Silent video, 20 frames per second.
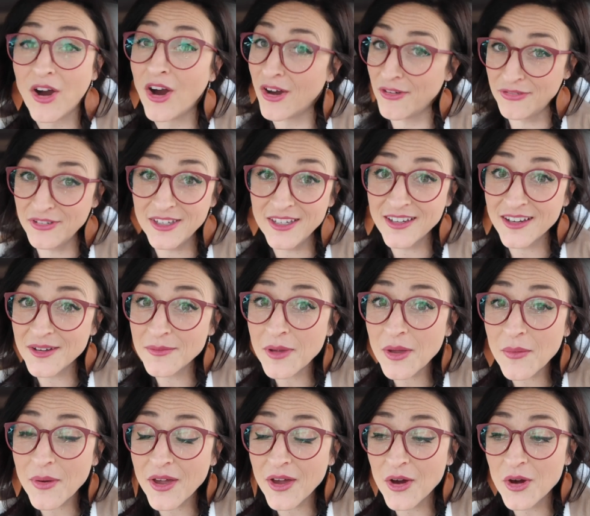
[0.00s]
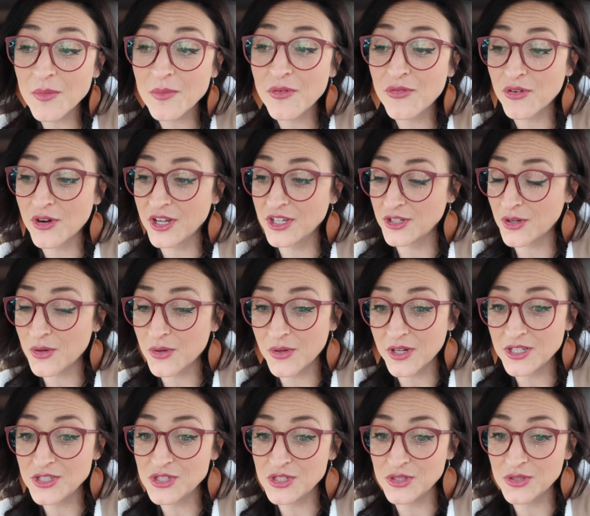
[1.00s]
coffee on my way home before I go
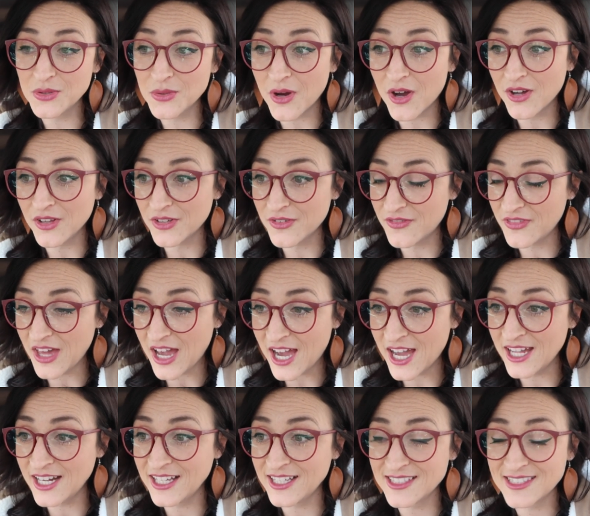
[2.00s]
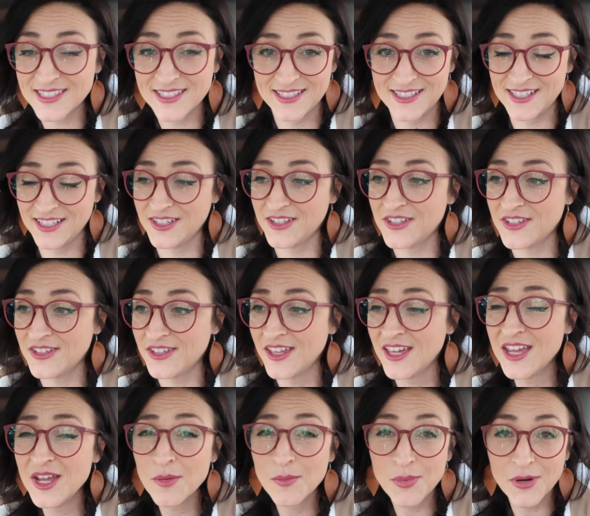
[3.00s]
and do all of that. It's still
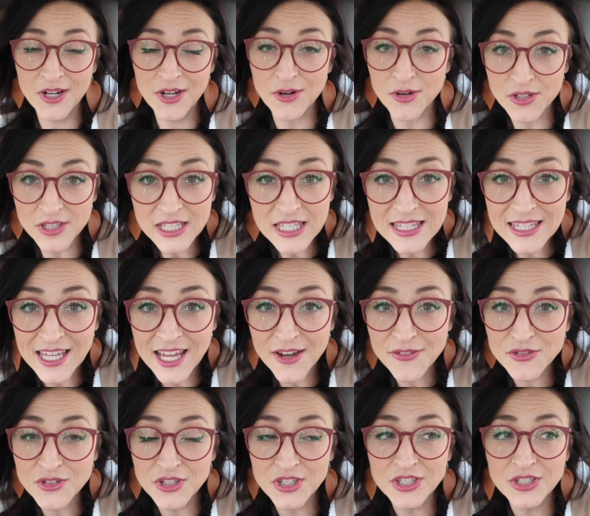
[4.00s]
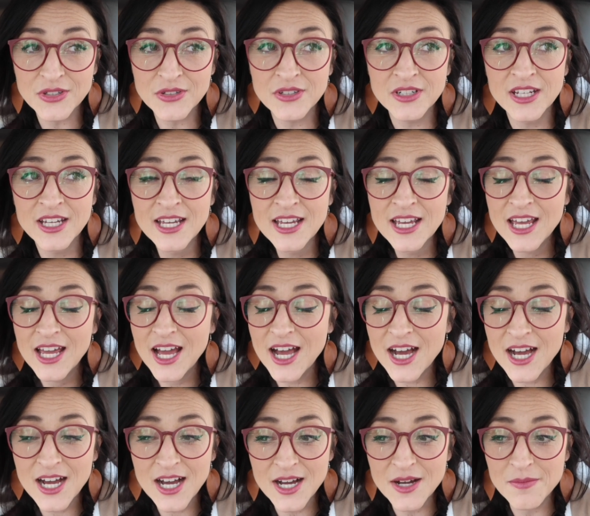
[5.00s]
pretty early in the afternoon.
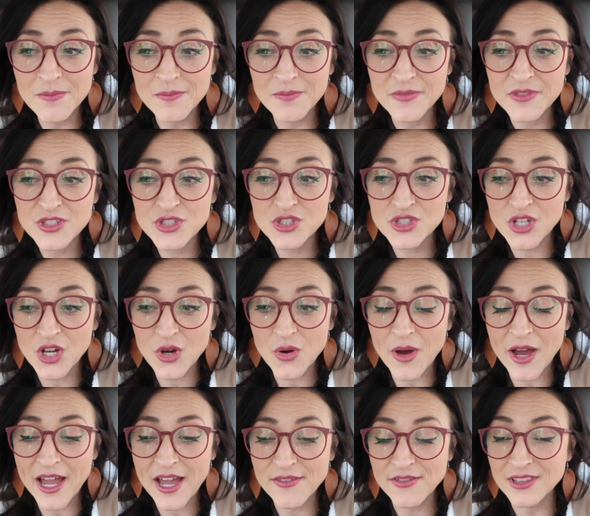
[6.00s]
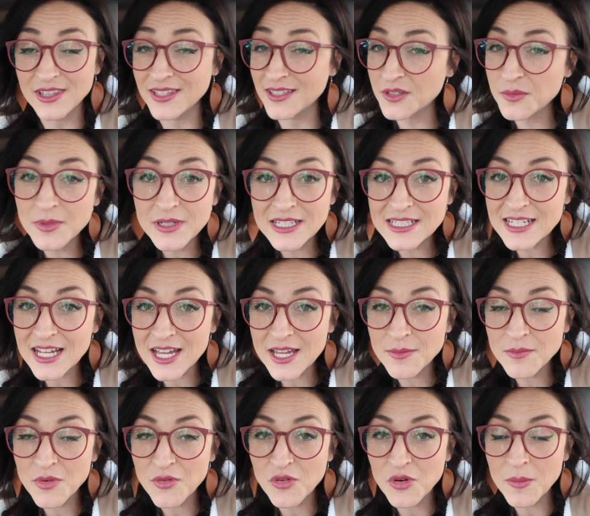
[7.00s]
Um, so I have a little bit of
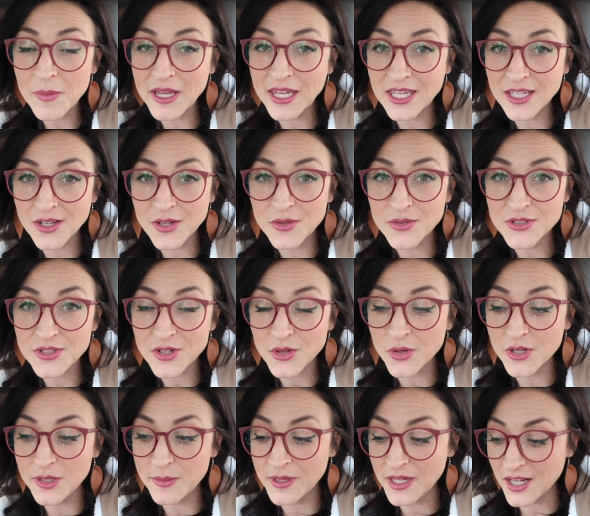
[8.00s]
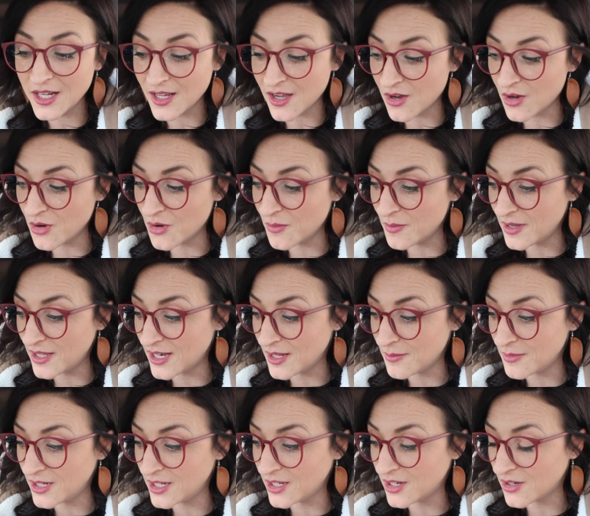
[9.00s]
time before my kiddos are going to be getting home and
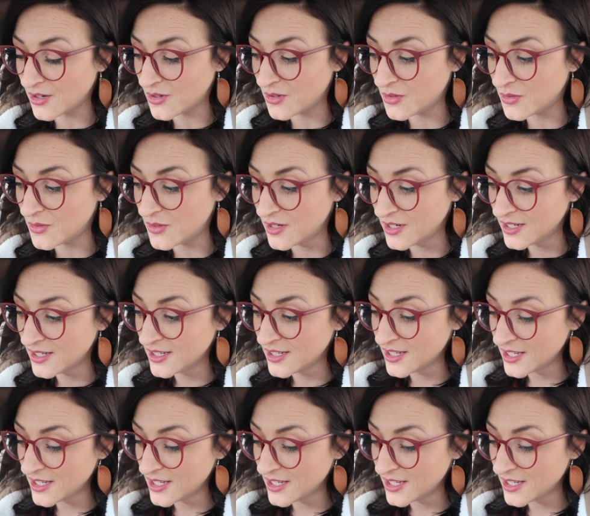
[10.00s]
I'm gonna go